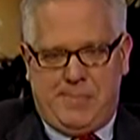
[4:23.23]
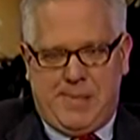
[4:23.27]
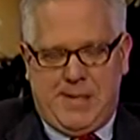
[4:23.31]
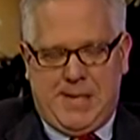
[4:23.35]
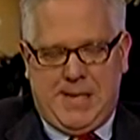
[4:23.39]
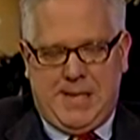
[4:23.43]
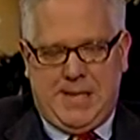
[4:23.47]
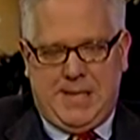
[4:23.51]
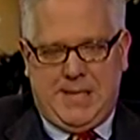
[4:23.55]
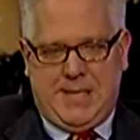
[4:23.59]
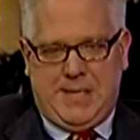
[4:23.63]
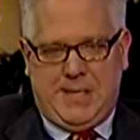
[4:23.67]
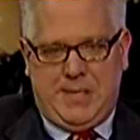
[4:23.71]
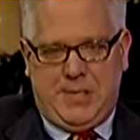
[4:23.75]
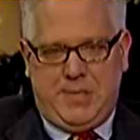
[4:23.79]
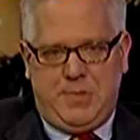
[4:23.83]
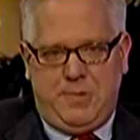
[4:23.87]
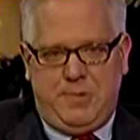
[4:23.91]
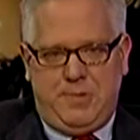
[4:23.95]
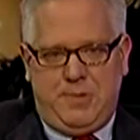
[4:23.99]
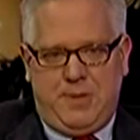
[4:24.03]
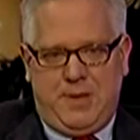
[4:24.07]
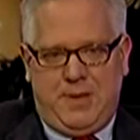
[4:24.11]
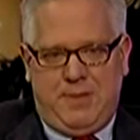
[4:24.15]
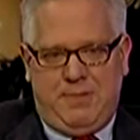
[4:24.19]
And he
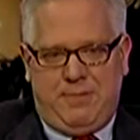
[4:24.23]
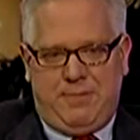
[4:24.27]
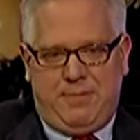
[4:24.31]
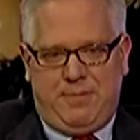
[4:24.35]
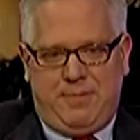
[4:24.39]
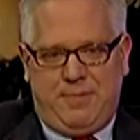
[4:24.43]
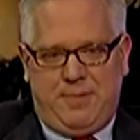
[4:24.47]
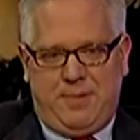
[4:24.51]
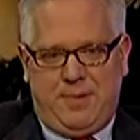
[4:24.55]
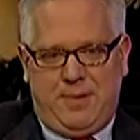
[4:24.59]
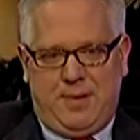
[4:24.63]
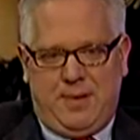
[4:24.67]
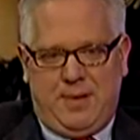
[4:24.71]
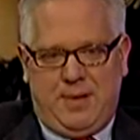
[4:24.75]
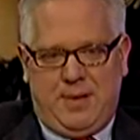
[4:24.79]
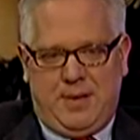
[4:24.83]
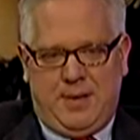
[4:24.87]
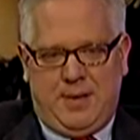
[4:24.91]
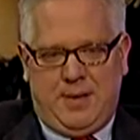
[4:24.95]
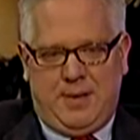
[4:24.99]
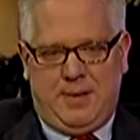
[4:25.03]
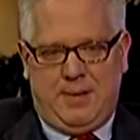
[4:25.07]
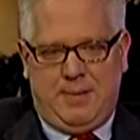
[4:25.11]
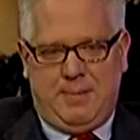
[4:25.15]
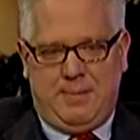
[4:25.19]
knew if,
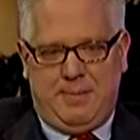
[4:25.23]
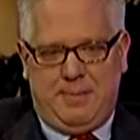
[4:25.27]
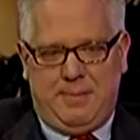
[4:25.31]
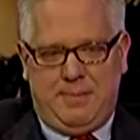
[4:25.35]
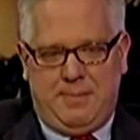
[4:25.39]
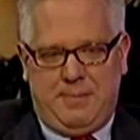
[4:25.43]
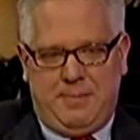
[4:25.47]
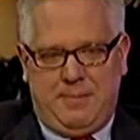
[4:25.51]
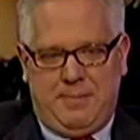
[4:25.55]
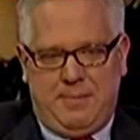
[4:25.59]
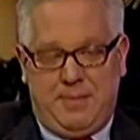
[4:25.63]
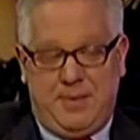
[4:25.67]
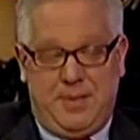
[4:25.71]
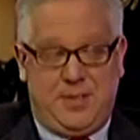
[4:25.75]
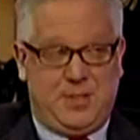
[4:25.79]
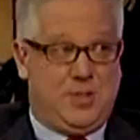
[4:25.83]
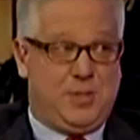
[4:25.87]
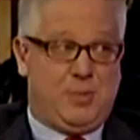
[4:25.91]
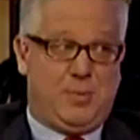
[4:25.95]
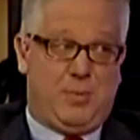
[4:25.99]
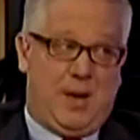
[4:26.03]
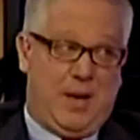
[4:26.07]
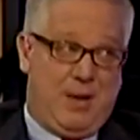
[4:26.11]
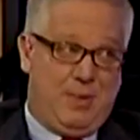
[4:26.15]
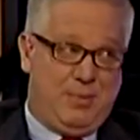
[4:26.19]
this
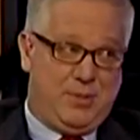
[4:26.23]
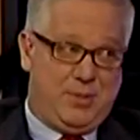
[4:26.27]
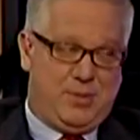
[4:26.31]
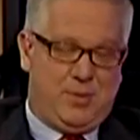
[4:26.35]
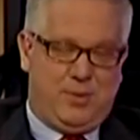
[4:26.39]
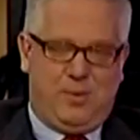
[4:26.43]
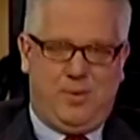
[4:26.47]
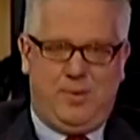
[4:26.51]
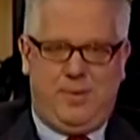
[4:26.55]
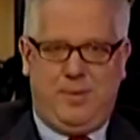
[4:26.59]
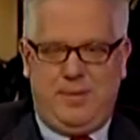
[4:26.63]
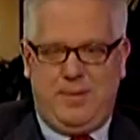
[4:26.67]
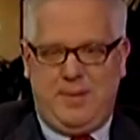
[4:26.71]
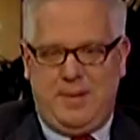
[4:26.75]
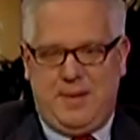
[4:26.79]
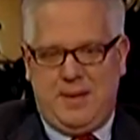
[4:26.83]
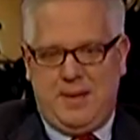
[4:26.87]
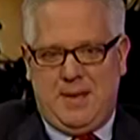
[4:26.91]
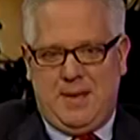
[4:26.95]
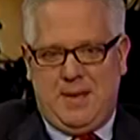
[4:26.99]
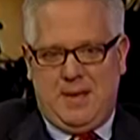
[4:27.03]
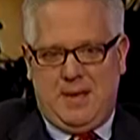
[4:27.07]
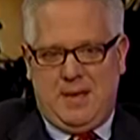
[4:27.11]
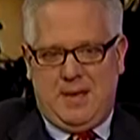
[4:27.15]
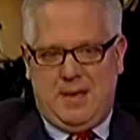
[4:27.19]
is what I was told,
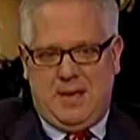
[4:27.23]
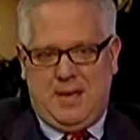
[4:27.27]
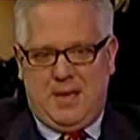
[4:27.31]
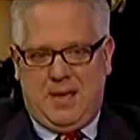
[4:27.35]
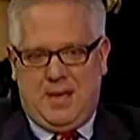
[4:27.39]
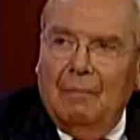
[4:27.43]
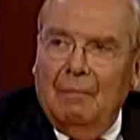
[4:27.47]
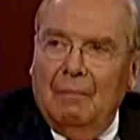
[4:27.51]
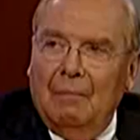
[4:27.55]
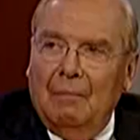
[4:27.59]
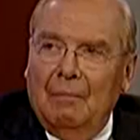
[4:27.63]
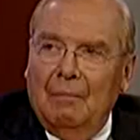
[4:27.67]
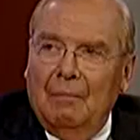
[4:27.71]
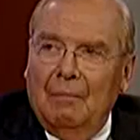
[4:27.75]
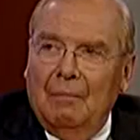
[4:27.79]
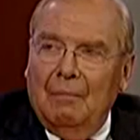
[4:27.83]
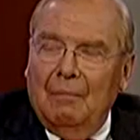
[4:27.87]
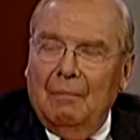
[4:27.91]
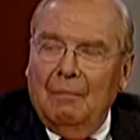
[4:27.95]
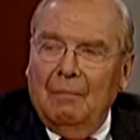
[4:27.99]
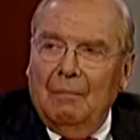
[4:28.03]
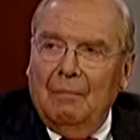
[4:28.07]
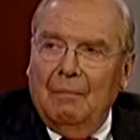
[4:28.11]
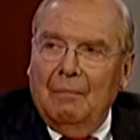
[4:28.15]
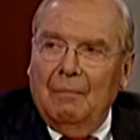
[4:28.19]
he knew that
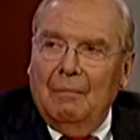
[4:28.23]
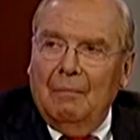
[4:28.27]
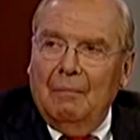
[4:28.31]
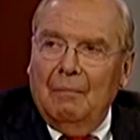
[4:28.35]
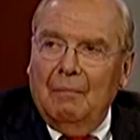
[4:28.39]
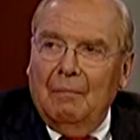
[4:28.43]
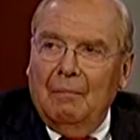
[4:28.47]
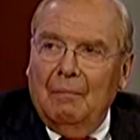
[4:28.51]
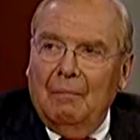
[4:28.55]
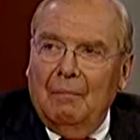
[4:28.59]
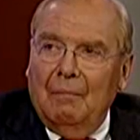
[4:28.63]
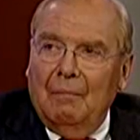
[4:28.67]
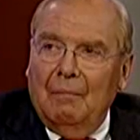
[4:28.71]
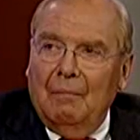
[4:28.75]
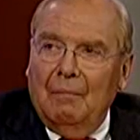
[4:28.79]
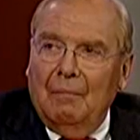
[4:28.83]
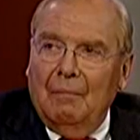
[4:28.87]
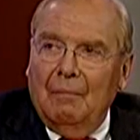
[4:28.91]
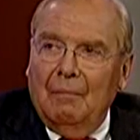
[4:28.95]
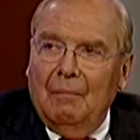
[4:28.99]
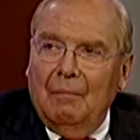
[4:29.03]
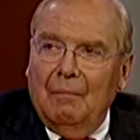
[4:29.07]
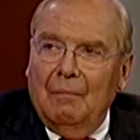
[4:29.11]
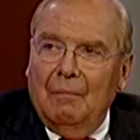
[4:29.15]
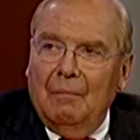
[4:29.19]
if
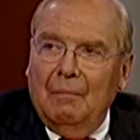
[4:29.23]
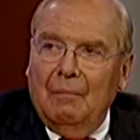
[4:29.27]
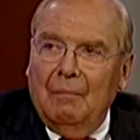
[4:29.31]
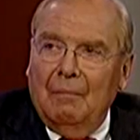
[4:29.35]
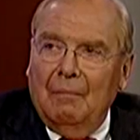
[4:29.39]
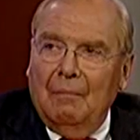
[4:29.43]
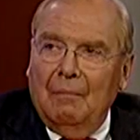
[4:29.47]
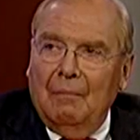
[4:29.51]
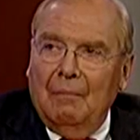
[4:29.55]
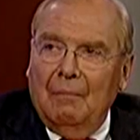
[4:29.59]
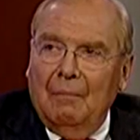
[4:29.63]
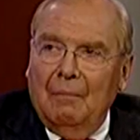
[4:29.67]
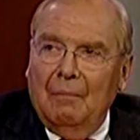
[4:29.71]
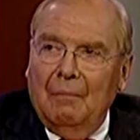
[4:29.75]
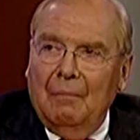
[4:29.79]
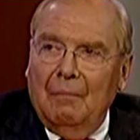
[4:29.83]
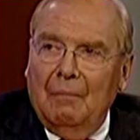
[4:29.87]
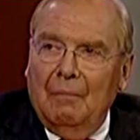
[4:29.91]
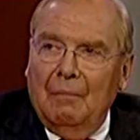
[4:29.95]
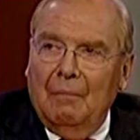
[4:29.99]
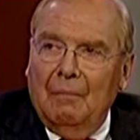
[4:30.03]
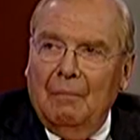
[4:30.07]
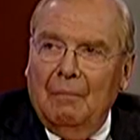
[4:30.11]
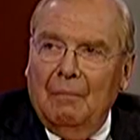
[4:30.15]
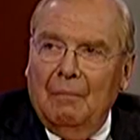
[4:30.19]
I was told
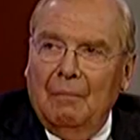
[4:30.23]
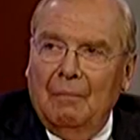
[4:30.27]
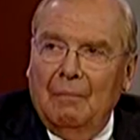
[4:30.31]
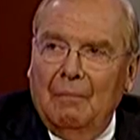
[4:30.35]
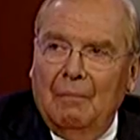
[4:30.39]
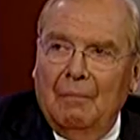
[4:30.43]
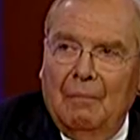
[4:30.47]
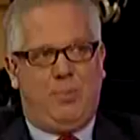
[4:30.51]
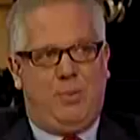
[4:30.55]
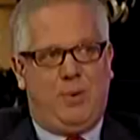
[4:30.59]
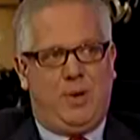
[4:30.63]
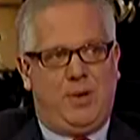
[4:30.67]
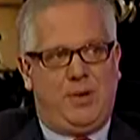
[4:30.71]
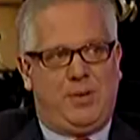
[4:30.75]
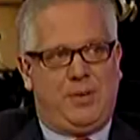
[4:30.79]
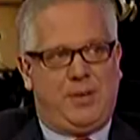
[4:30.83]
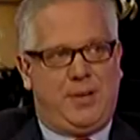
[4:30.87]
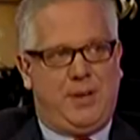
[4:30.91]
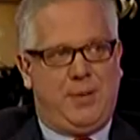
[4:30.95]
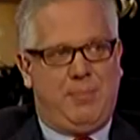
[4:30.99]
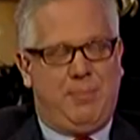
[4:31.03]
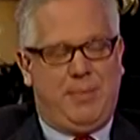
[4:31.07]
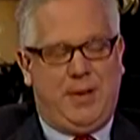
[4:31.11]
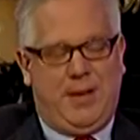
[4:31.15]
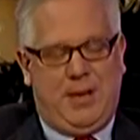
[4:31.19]
that I would want to
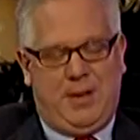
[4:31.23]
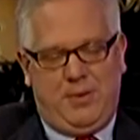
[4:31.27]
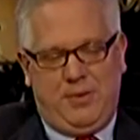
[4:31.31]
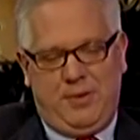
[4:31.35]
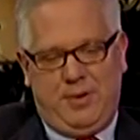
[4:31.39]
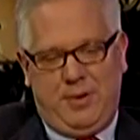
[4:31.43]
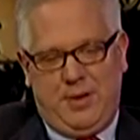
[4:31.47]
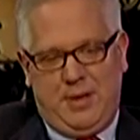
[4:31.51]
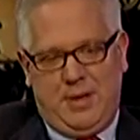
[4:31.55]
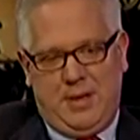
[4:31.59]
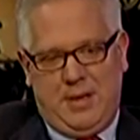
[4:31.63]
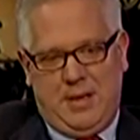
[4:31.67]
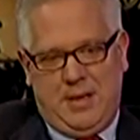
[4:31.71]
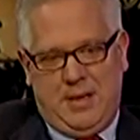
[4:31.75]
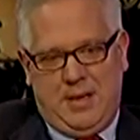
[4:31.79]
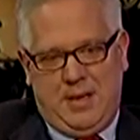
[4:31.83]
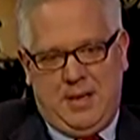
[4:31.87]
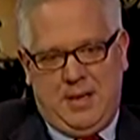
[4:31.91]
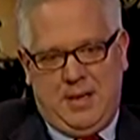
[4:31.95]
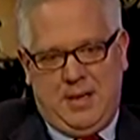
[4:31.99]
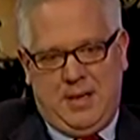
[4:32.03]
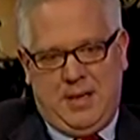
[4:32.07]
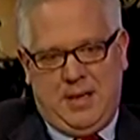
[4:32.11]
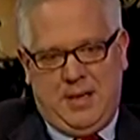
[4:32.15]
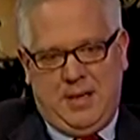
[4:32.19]
come down
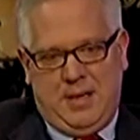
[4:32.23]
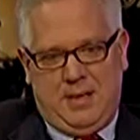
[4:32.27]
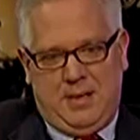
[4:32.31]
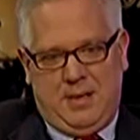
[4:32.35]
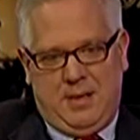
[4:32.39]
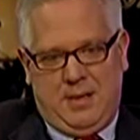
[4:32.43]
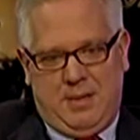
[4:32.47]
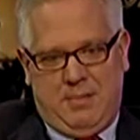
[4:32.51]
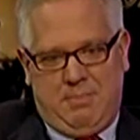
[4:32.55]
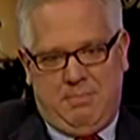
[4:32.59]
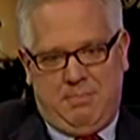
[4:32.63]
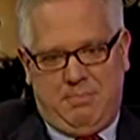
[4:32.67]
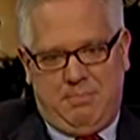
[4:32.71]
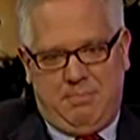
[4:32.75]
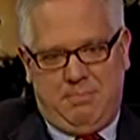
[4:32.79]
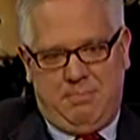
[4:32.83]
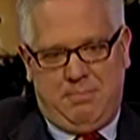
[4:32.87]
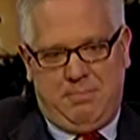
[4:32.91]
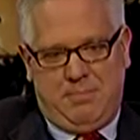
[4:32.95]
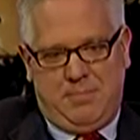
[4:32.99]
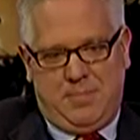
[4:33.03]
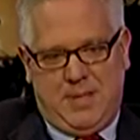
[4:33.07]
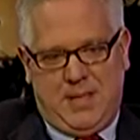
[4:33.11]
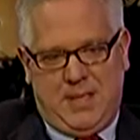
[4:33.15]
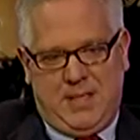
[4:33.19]
and
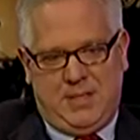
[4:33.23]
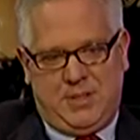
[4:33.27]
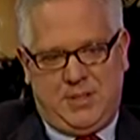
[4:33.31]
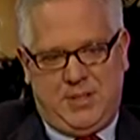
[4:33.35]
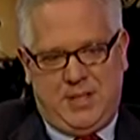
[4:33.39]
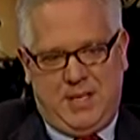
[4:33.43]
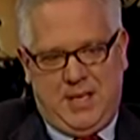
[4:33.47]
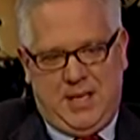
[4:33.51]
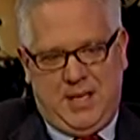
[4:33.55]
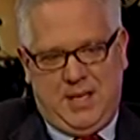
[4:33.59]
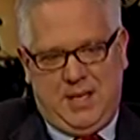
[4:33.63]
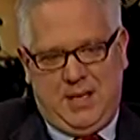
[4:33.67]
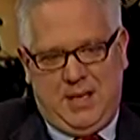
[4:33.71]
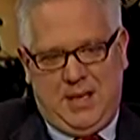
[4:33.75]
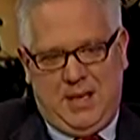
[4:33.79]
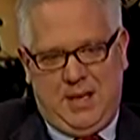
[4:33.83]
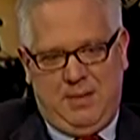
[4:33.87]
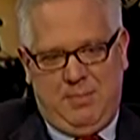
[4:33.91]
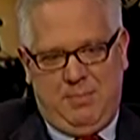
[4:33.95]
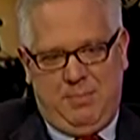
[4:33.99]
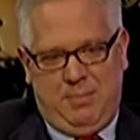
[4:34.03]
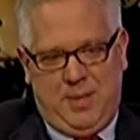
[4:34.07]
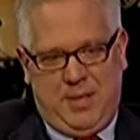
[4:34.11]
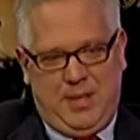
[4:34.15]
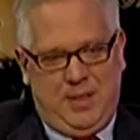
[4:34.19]
see it
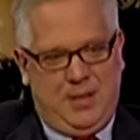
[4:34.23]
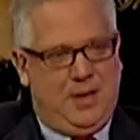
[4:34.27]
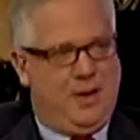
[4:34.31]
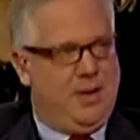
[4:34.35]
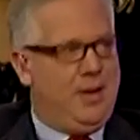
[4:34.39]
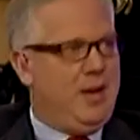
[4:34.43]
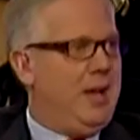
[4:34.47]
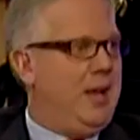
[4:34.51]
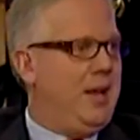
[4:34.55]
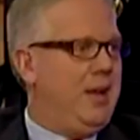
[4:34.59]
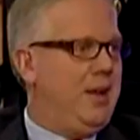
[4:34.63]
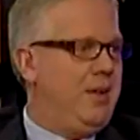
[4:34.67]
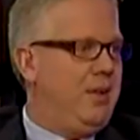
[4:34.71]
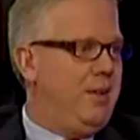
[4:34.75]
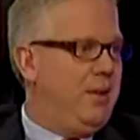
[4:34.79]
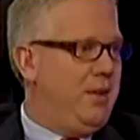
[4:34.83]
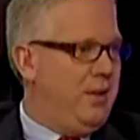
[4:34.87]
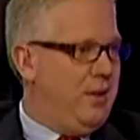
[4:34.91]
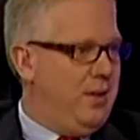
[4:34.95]
and be there, and